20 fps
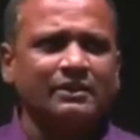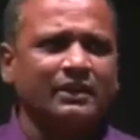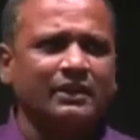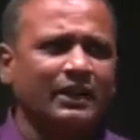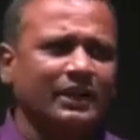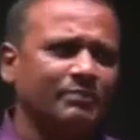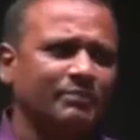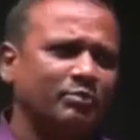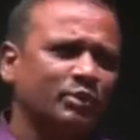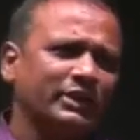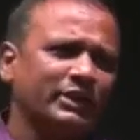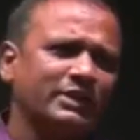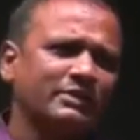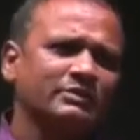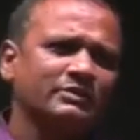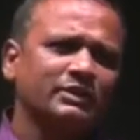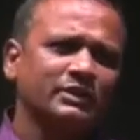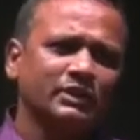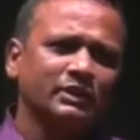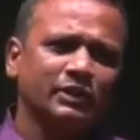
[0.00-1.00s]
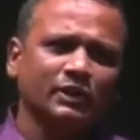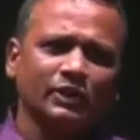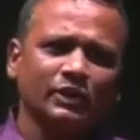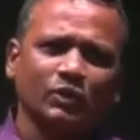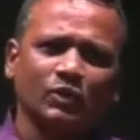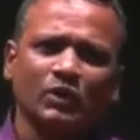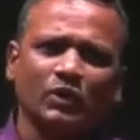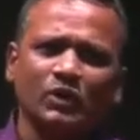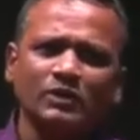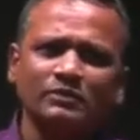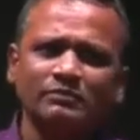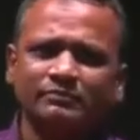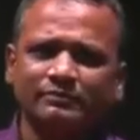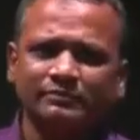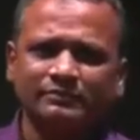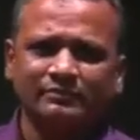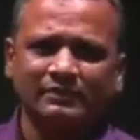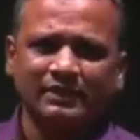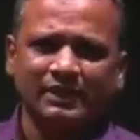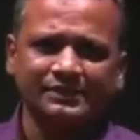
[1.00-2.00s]
and a pulley loaded on
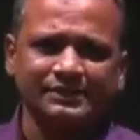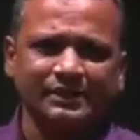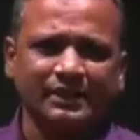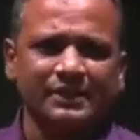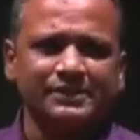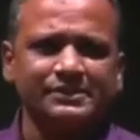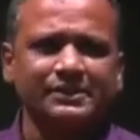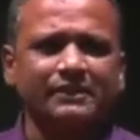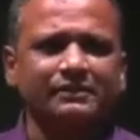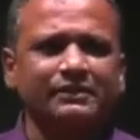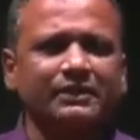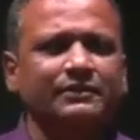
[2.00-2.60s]
a single shaft.